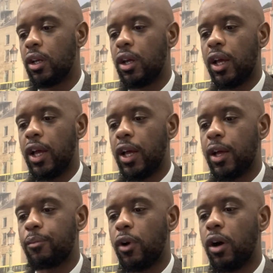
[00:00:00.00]

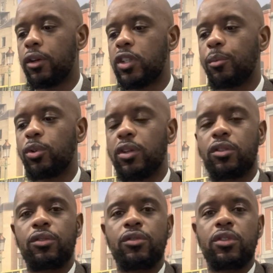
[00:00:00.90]
RWE has
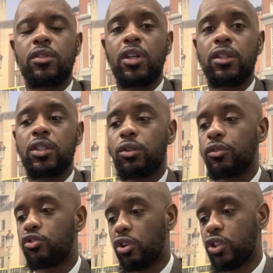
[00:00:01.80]
started
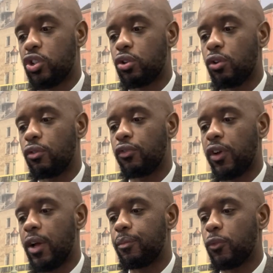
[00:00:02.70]
construction of
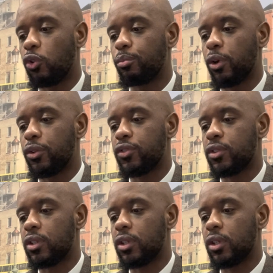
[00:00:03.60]

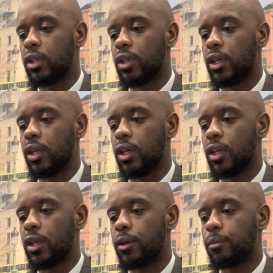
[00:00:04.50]
almost
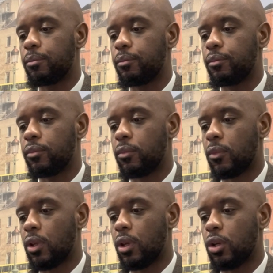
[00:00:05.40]
12
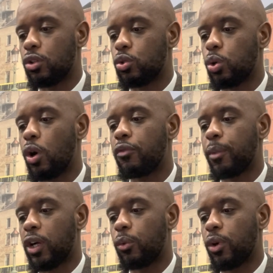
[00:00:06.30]

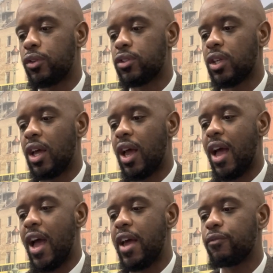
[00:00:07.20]
megawatts
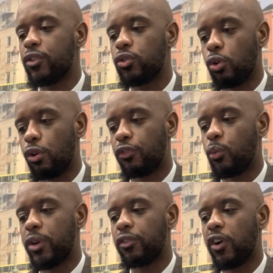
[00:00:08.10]
Envendorf
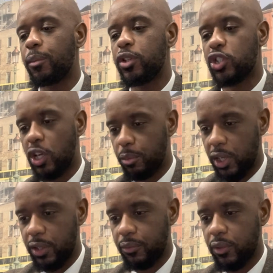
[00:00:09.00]
wind farm in
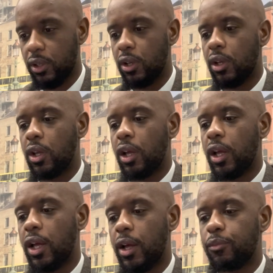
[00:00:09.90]
Germany.
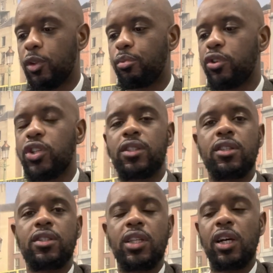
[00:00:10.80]
The project
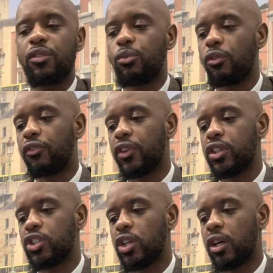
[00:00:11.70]
itself will
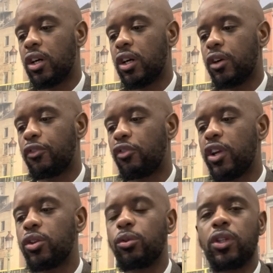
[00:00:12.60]
feature
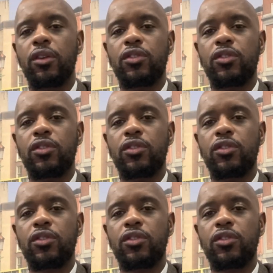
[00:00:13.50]
3 Nordex